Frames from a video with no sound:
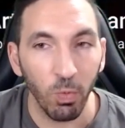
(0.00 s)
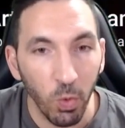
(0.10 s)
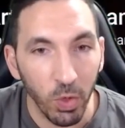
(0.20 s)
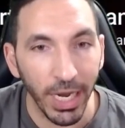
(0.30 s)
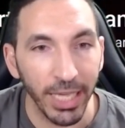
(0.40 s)

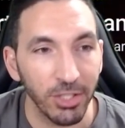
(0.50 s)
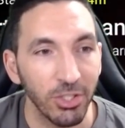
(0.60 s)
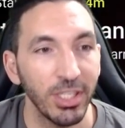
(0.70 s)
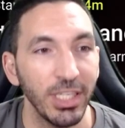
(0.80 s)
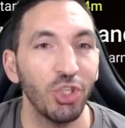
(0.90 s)
would like to
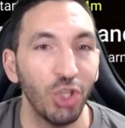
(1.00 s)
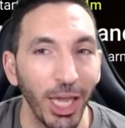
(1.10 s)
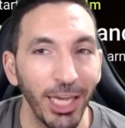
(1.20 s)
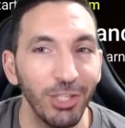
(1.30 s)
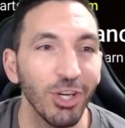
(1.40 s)
see
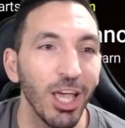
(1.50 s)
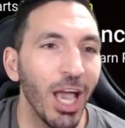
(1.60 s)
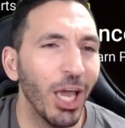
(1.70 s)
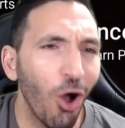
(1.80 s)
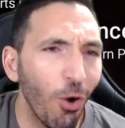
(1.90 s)
change.
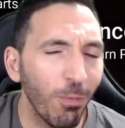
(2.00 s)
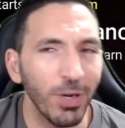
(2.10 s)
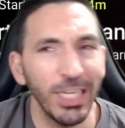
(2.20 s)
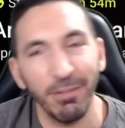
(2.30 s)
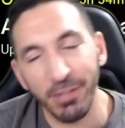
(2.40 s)
And
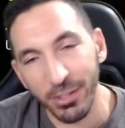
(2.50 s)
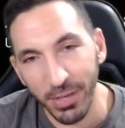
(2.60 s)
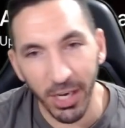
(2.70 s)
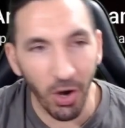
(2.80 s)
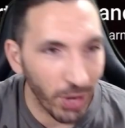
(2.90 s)
hopefully if this
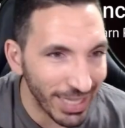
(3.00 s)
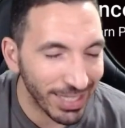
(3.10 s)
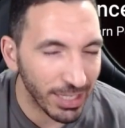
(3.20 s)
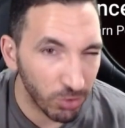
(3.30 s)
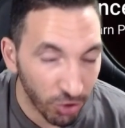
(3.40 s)
video
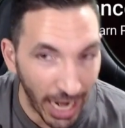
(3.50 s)
gets some